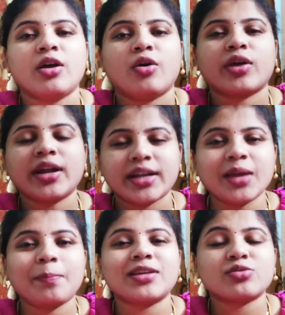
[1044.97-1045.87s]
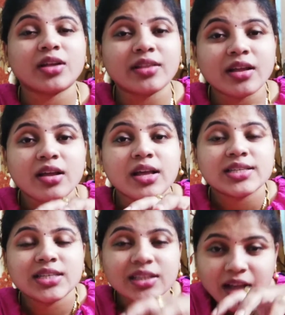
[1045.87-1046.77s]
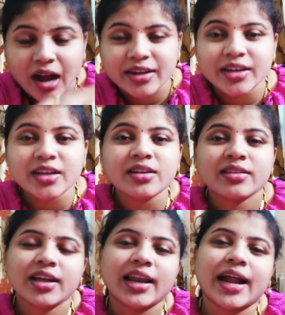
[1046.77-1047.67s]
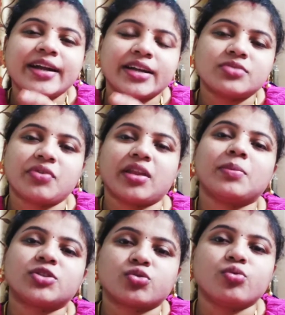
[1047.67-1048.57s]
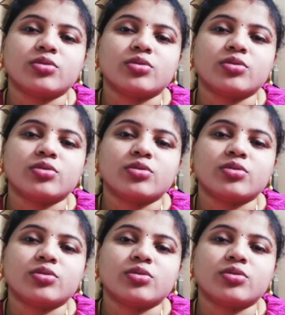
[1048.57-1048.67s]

okay, deeply, so that the, see, under the land it is very much cool.